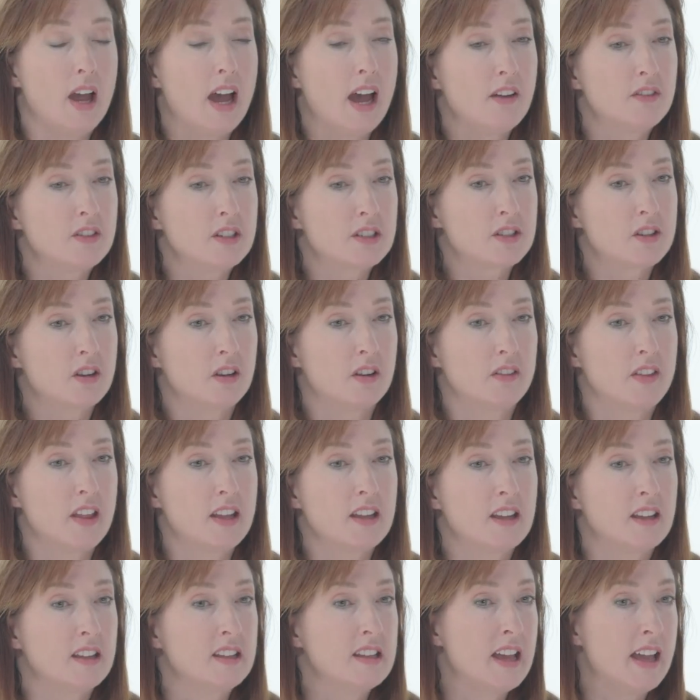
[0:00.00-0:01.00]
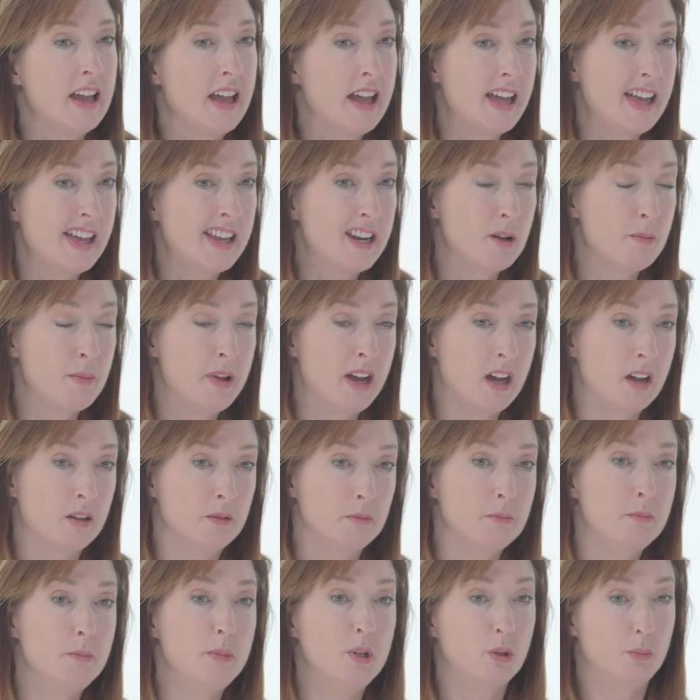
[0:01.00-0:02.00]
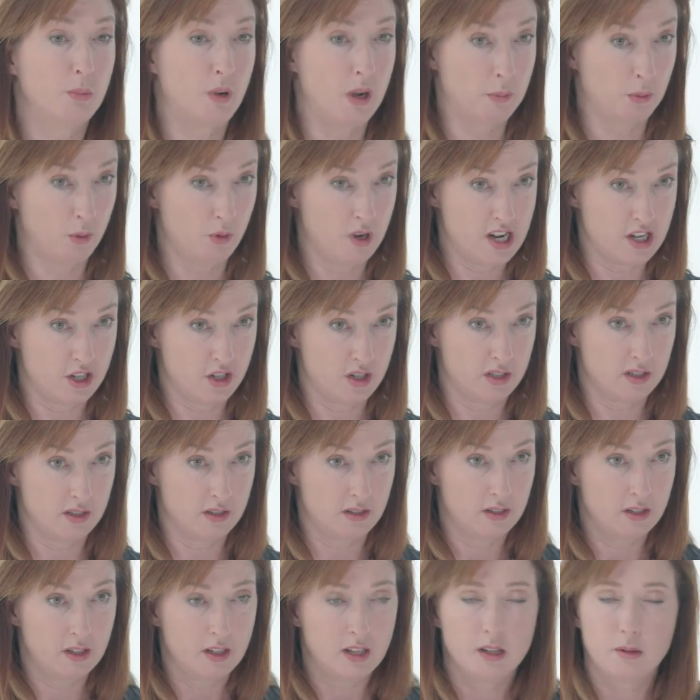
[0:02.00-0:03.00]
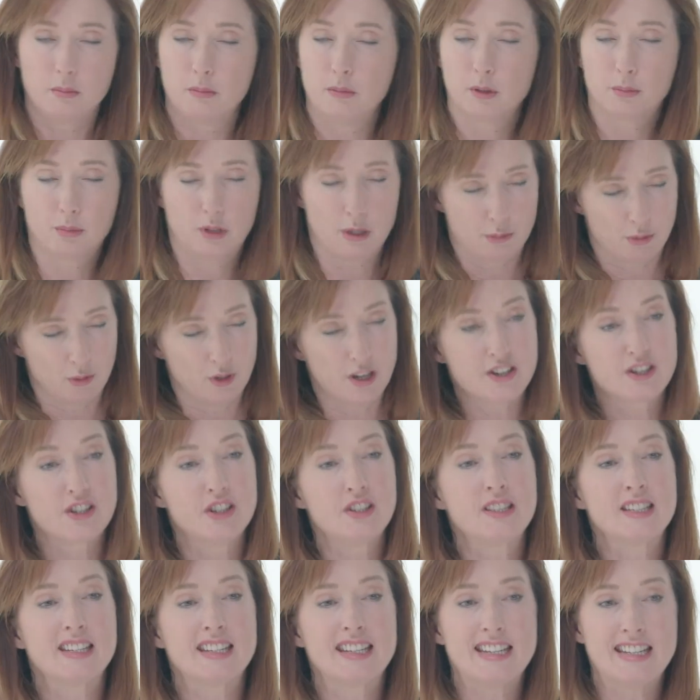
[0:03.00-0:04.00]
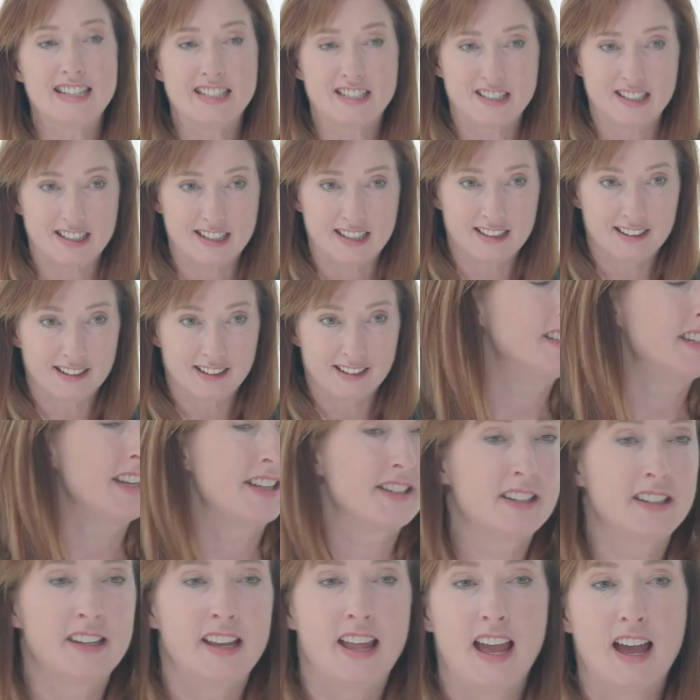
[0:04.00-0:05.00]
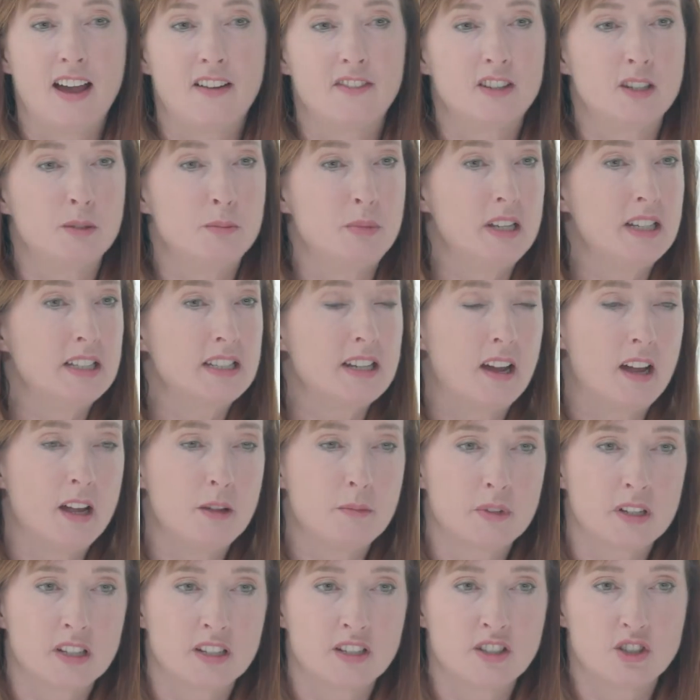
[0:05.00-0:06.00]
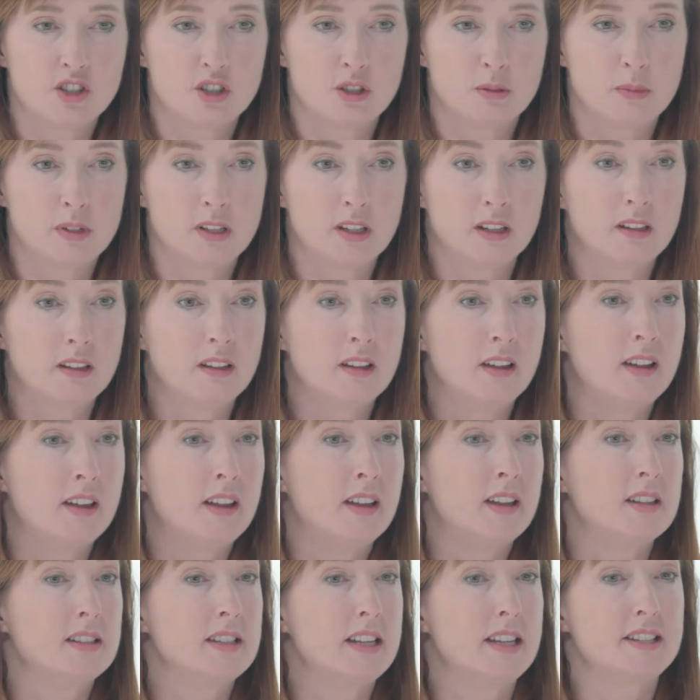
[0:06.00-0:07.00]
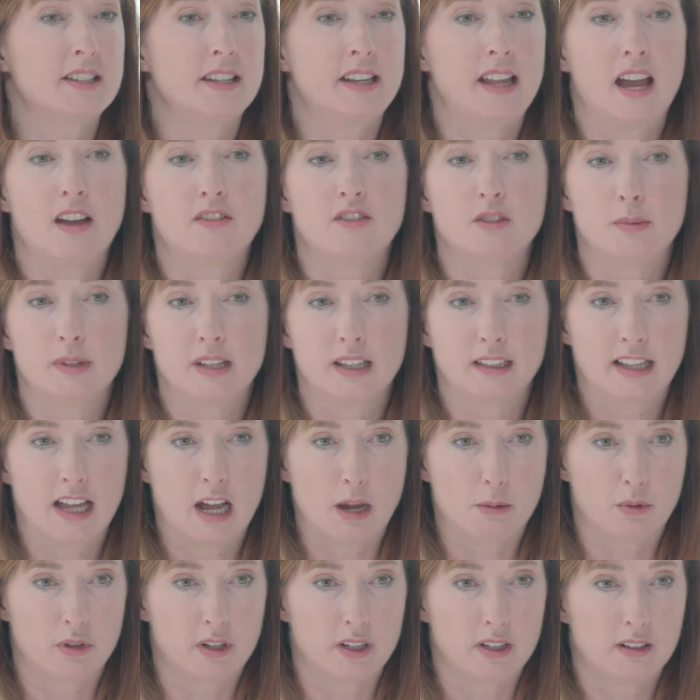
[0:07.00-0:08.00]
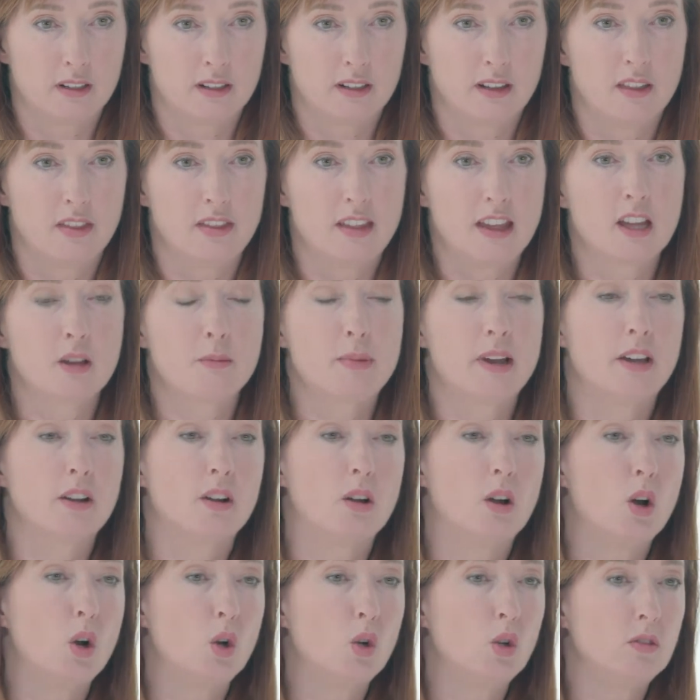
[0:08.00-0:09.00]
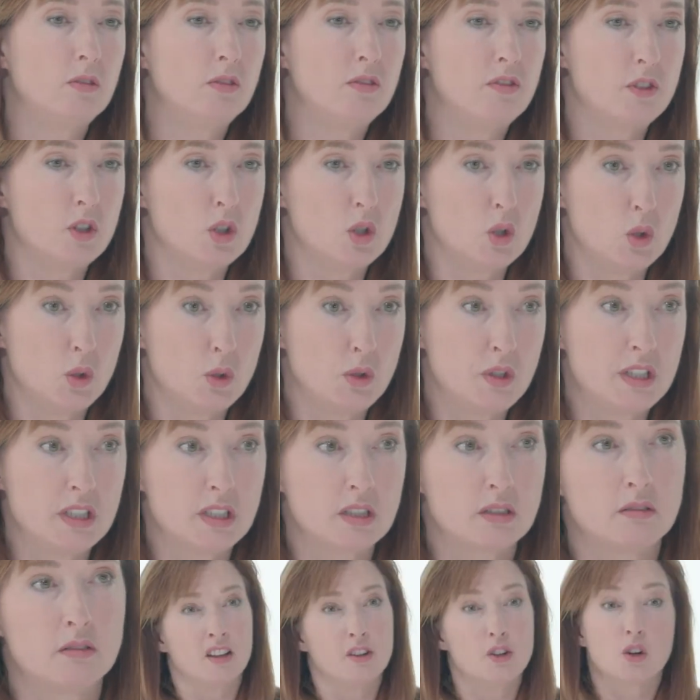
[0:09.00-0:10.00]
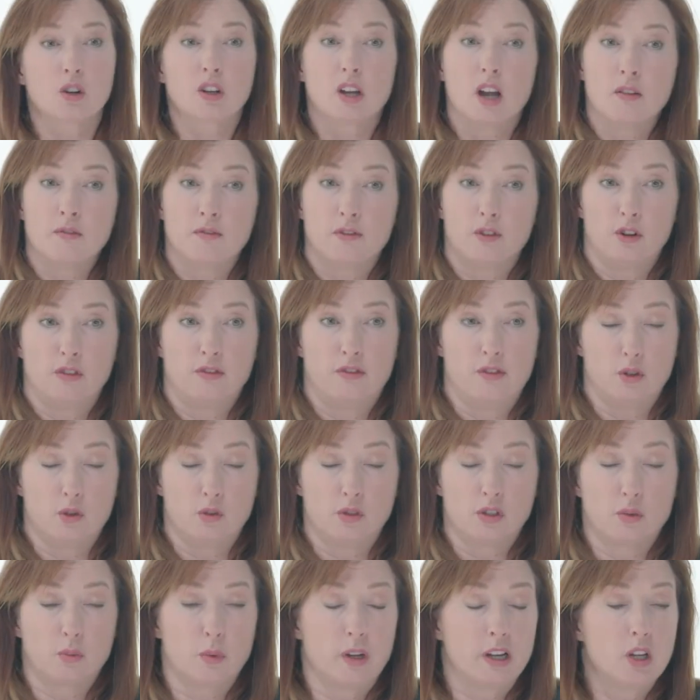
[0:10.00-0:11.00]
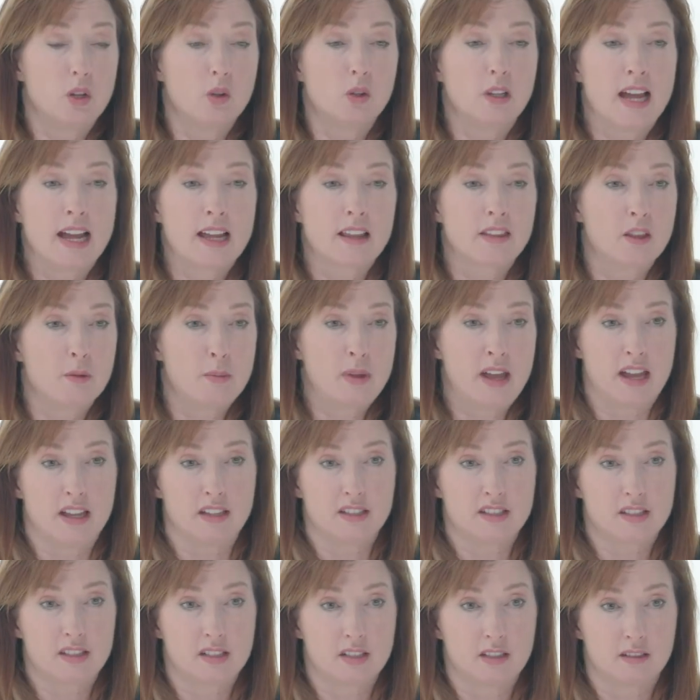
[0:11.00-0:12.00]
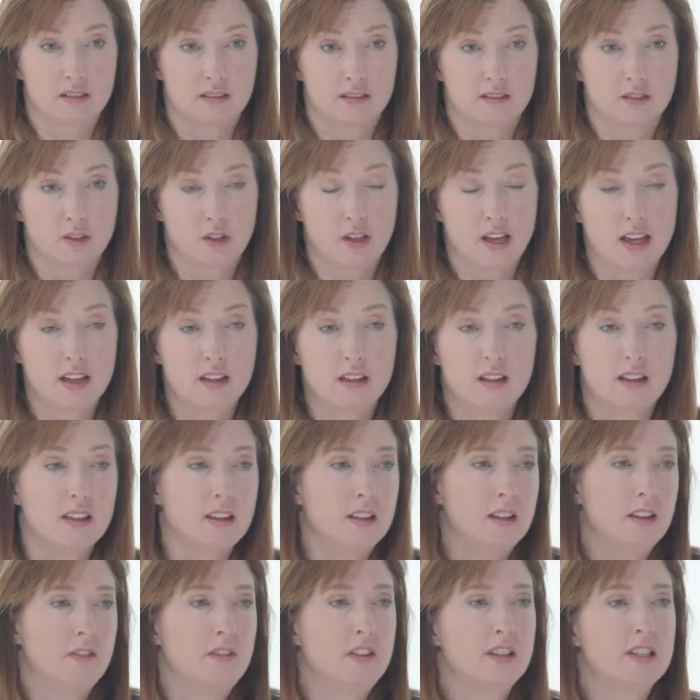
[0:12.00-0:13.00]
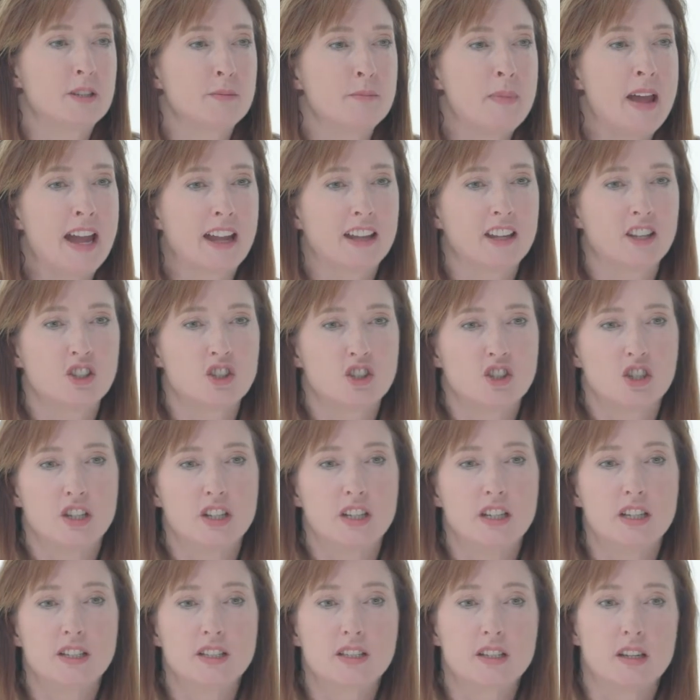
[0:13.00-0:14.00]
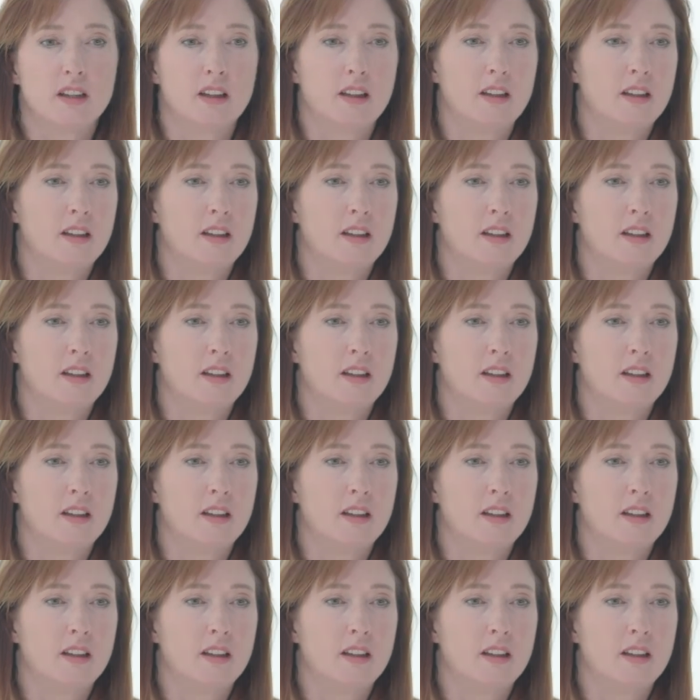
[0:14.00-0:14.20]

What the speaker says: have to start thinking ahead about meal preparation. Meal preparation's easy, doesn't have to be time consuming, doesn't have to be elaborate. Think about whole foods, your comfort foods. What do you like the best? Okay, if it's mac and cheese,